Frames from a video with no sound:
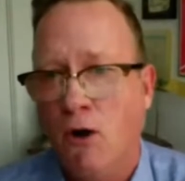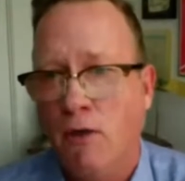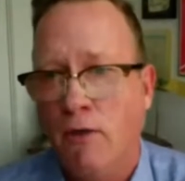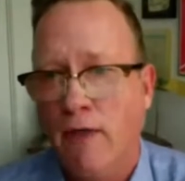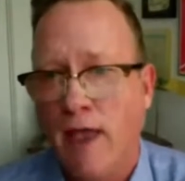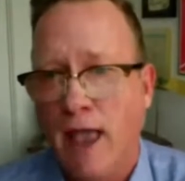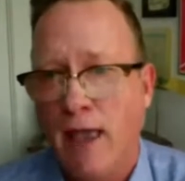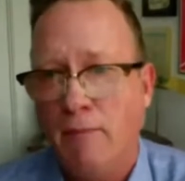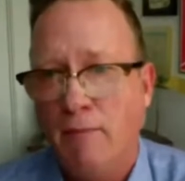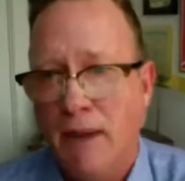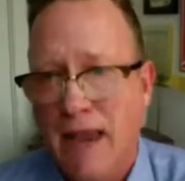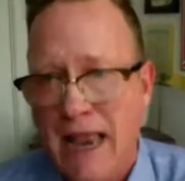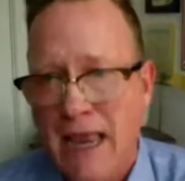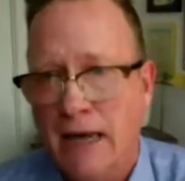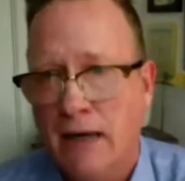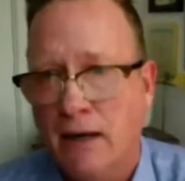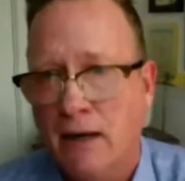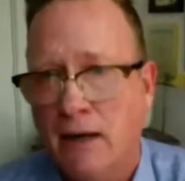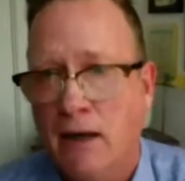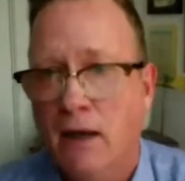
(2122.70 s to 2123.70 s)
on that
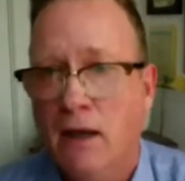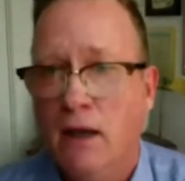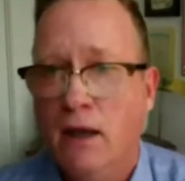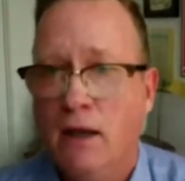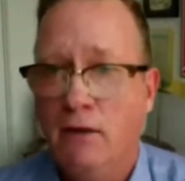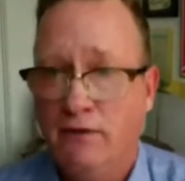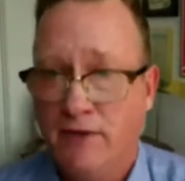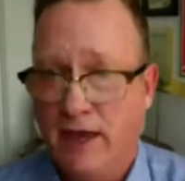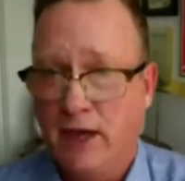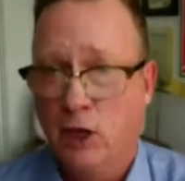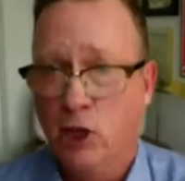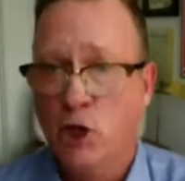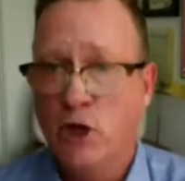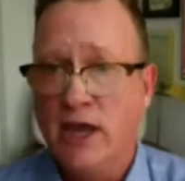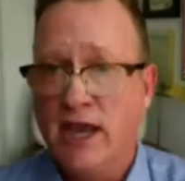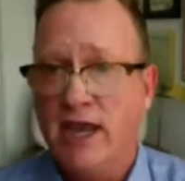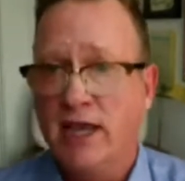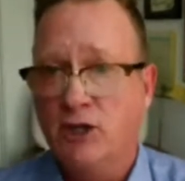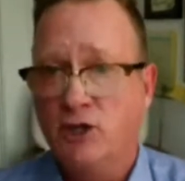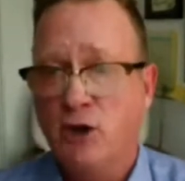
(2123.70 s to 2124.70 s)
panel that
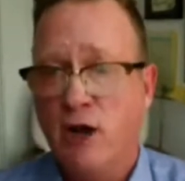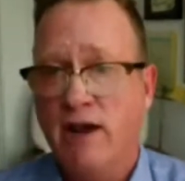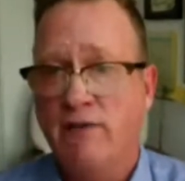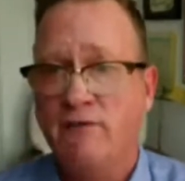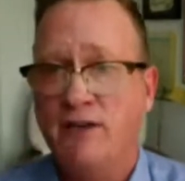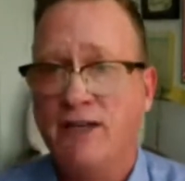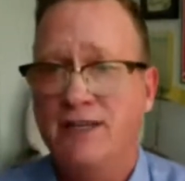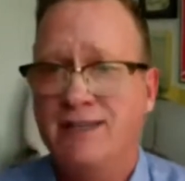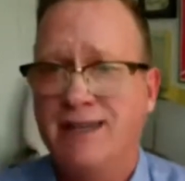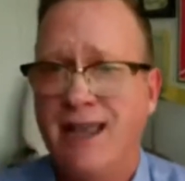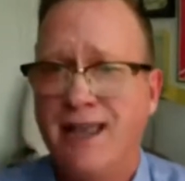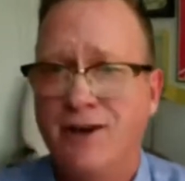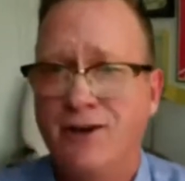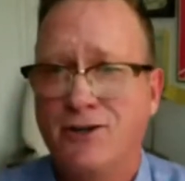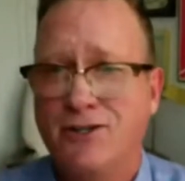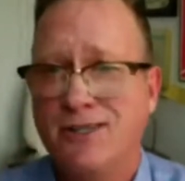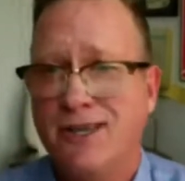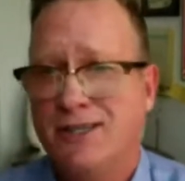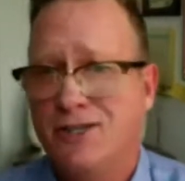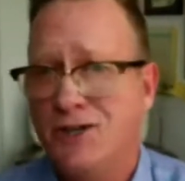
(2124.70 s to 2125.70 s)
looking at drafting
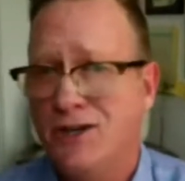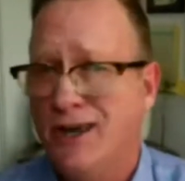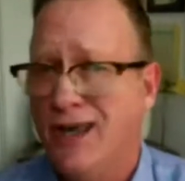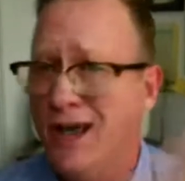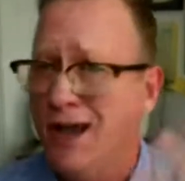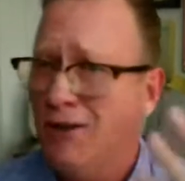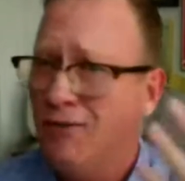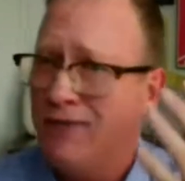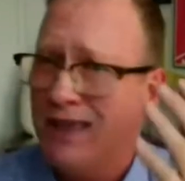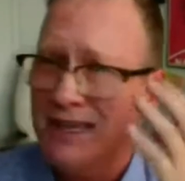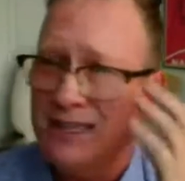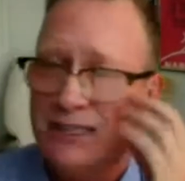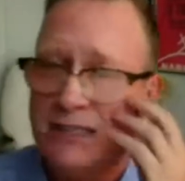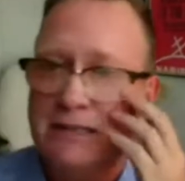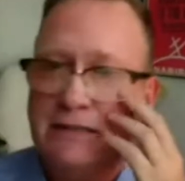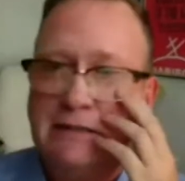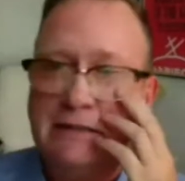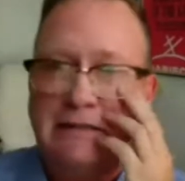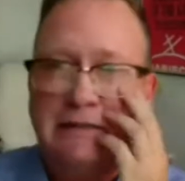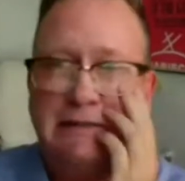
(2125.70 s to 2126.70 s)
standards said you know
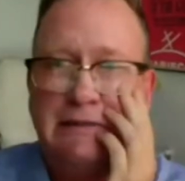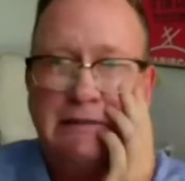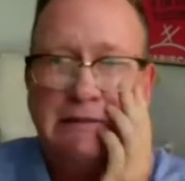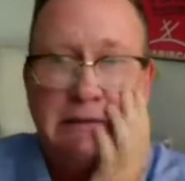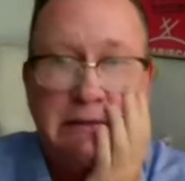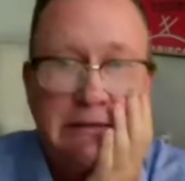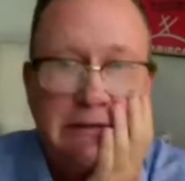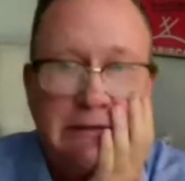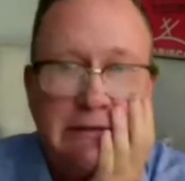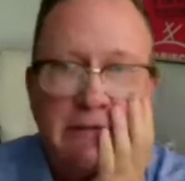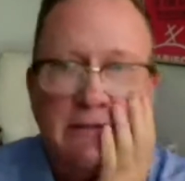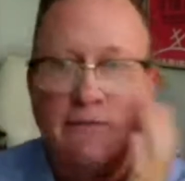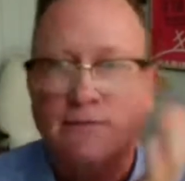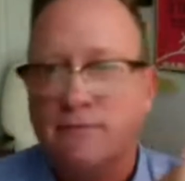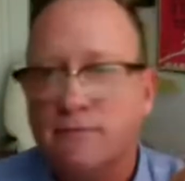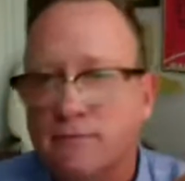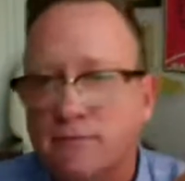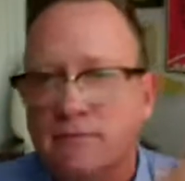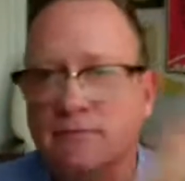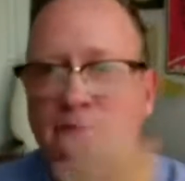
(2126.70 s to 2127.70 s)
that's
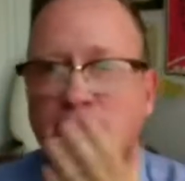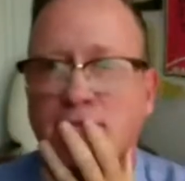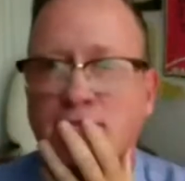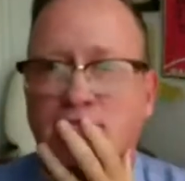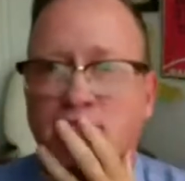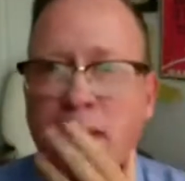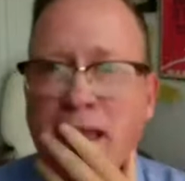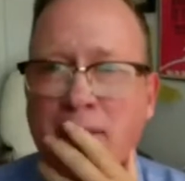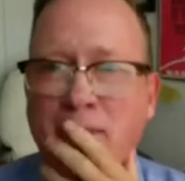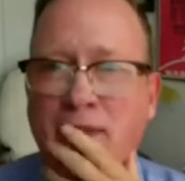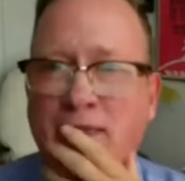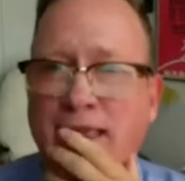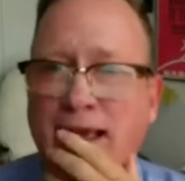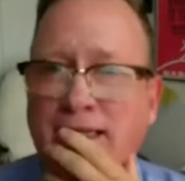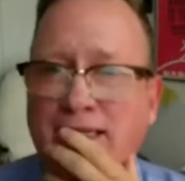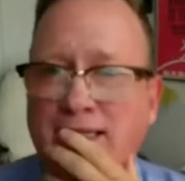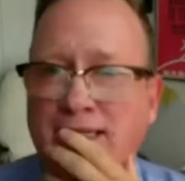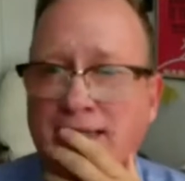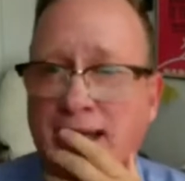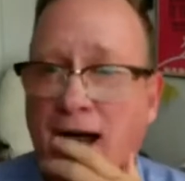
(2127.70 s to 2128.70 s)
maybe
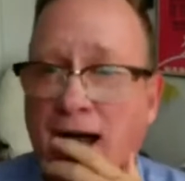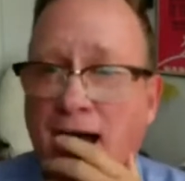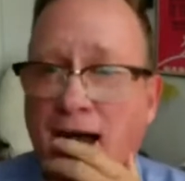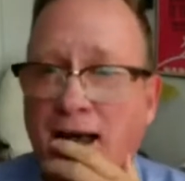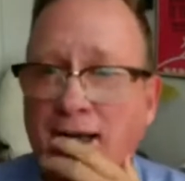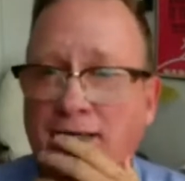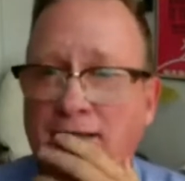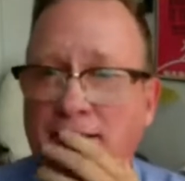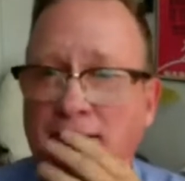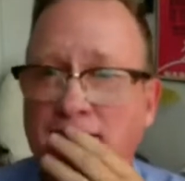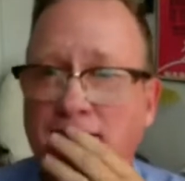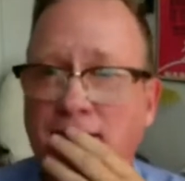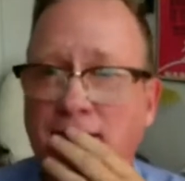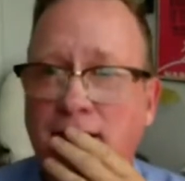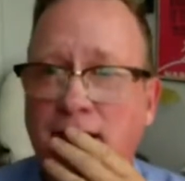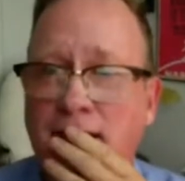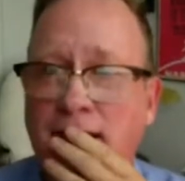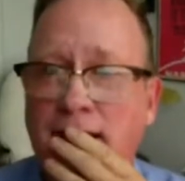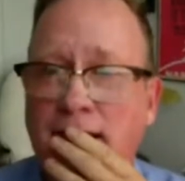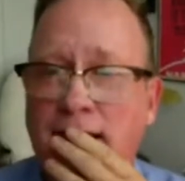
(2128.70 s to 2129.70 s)
that's not
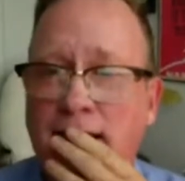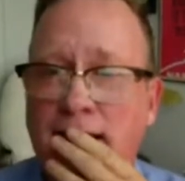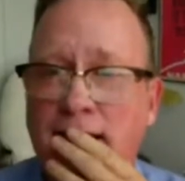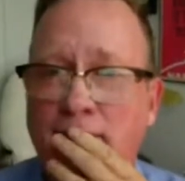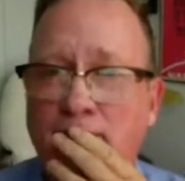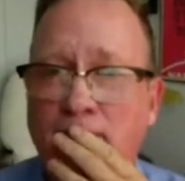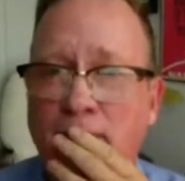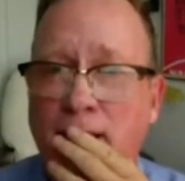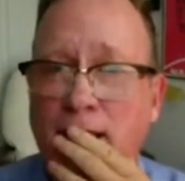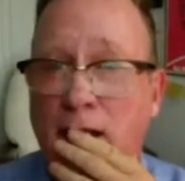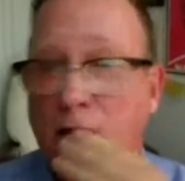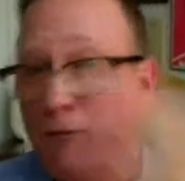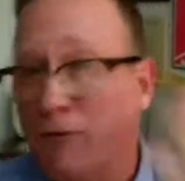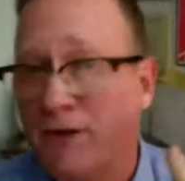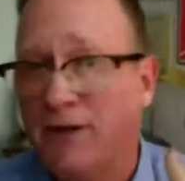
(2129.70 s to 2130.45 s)
um, you